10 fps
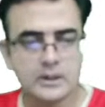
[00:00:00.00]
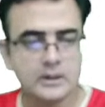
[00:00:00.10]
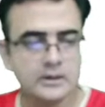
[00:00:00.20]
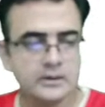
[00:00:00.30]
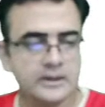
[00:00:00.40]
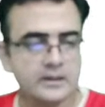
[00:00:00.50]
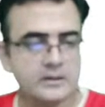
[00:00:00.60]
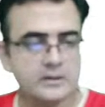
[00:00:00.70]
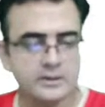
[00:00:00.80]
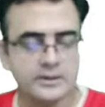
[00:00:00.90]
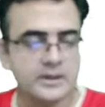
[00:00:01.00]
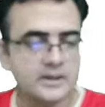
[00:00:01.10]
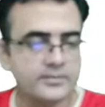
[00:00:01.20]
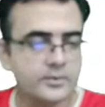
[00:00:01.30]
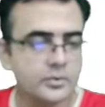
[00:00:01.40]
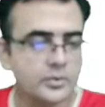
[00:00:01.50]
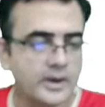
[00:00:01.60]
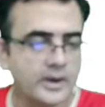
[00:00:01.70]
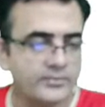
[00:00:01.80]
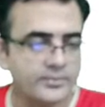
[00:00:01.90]
Then
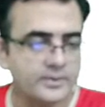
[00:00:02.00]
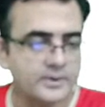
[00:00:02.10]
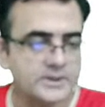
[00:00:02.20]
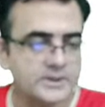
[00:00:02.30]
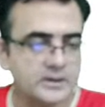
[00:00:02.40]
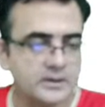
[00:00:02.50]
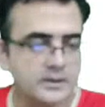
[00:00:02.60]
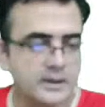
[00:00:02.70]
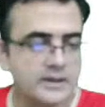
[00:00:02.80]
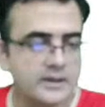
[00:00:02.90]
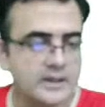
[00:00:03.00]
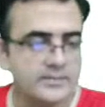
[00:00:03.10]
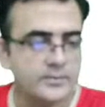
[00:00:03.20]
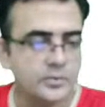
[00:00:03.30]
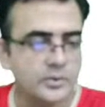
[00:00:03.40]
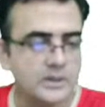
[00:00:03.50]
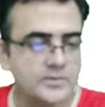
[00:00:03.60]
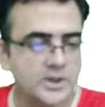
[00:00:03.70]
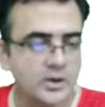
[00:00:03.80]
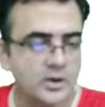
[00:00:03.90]
TF2F. See here, and TF2
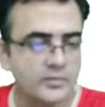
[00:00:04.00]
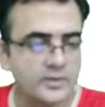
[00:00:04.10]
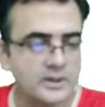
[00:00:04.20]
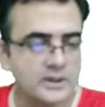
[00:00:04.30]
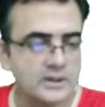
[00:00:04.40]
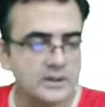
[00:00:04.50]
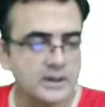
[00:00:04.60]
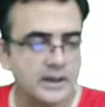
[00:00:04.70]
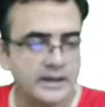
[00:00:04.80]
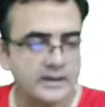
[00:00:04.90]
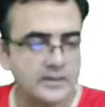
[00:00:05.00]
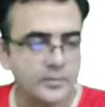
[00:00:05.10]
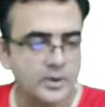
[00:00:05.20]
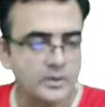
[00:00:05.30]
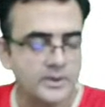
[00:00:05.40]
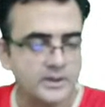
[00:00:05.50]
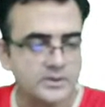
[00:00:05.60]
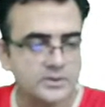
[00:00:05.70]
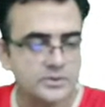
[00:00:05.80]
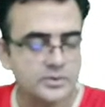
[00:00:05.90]
comes along with the RNA
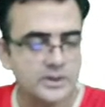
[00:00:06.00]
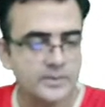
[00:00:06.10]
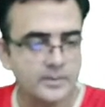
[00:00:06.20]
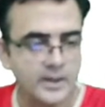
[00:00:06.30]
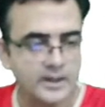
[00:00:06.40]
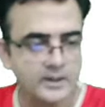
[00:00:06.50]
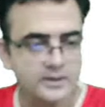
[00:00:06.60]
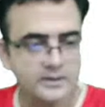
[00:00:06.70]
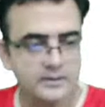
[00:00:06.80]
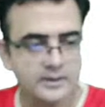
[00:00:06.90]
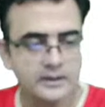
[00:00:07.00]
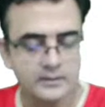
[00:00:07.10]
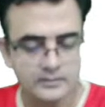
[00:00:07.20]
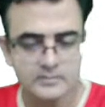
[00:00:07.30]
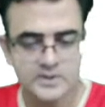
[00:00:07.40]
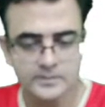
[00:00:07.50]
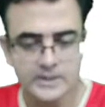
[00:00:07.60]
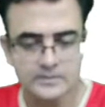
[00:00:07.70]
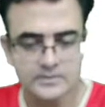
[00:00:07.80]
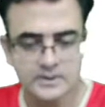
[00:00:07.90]
polymerase. So keep in mind. Then
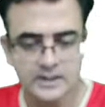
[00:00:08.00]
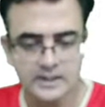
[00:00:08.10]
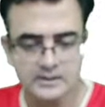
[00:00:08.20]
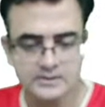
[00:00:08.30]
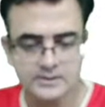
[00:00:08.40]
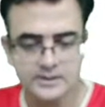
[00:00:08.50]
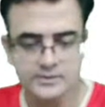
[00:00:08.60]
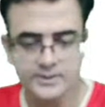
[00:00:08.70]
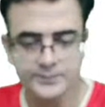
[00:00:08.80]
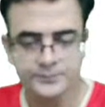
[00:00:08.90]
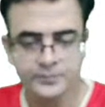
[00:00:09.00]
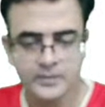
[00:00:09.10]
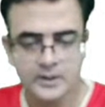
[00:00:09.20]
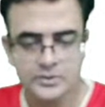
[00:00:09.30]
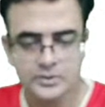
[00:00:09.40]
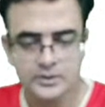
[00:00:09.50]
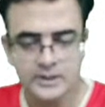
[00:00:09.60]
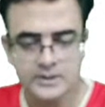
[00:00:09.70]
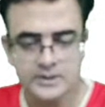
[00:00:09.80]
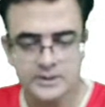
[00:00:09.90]
sometimes they are asked actually. So
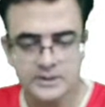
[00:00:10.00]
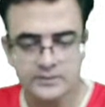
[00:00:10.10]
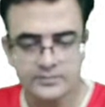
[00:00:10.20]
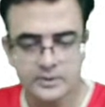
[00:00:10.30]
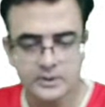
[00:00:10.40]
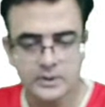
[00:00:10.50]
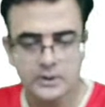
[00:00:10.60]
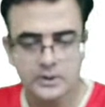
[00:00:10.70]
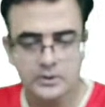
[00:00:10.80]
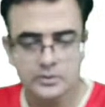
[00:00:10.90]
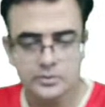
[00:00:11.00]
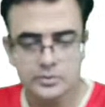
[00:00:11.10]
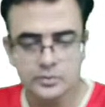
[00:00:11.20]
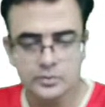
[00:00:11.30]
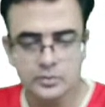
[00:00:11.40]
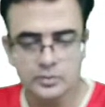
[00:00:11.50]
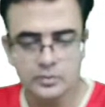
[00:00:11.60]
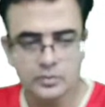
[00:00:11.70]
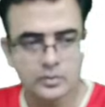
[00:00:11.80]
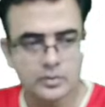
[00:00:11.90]
then
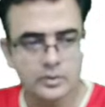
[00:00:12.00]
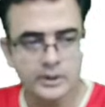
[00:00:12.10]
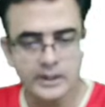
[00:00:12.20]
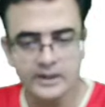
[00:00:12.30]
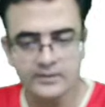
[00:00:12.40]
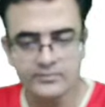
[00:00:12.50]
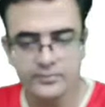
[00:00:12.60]
TF2F,